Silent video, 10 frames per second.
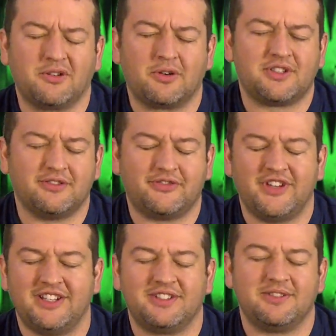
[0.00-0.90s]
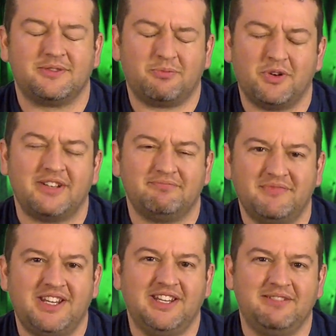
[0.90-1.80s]
dorsal fins is what
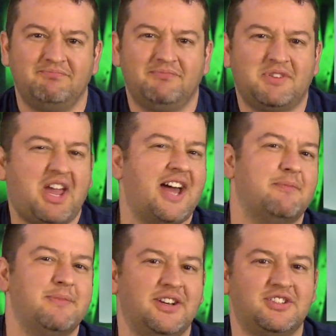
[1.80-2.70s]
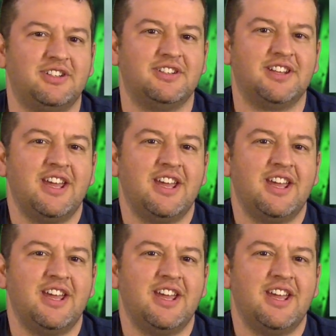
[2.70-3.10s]
he kind of mentioned,